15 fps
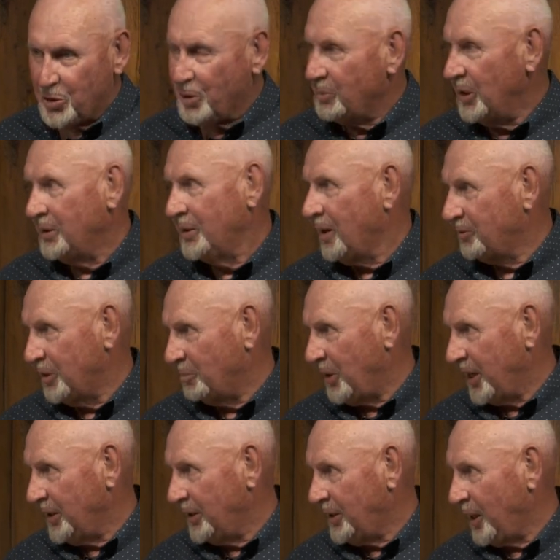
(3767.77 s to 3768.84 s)
Jimmy never
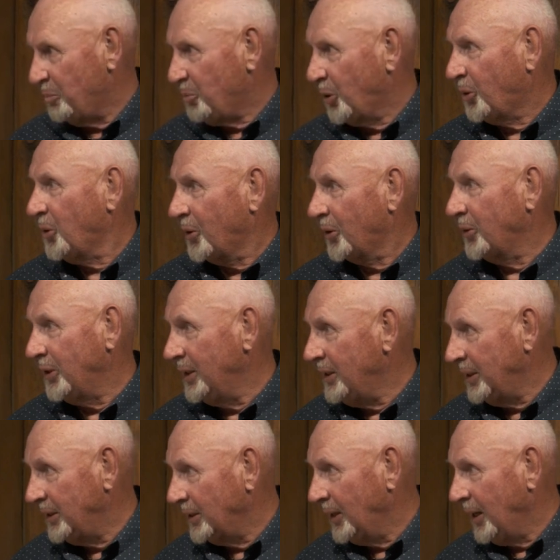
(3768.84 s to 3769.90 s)
met a tape recorder he
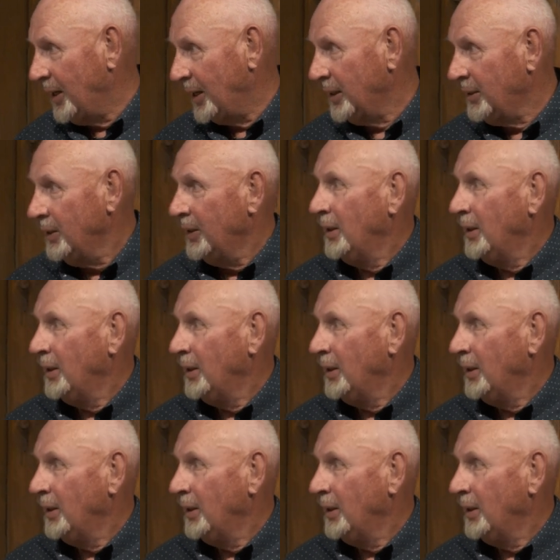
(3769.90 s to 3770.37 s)
didn't like.